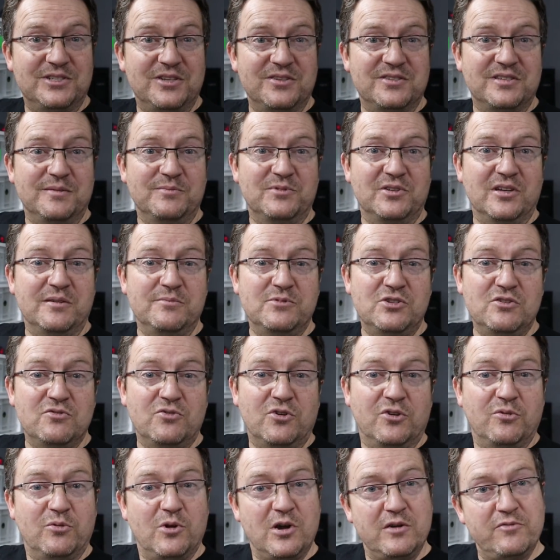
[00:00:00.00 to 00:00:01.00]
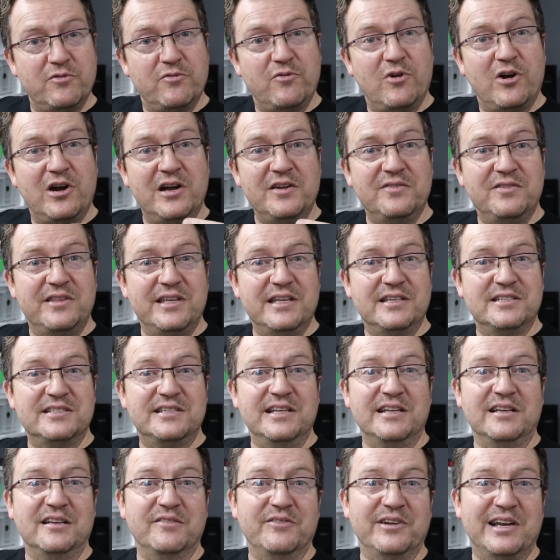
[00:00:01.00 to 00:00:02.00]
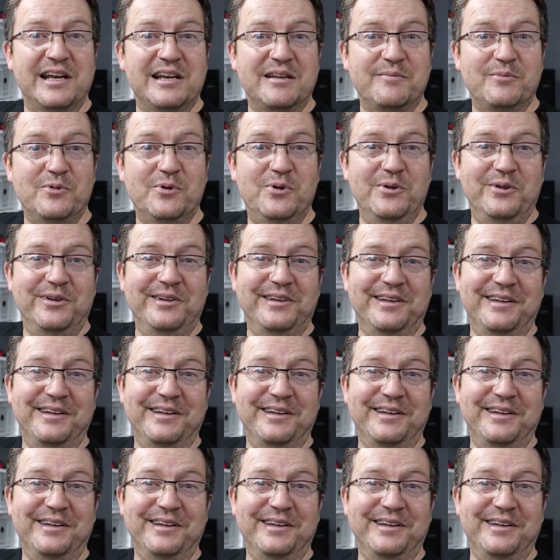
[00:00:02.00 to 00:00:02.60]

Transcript: So sometimes you've got to override the instinct of an animal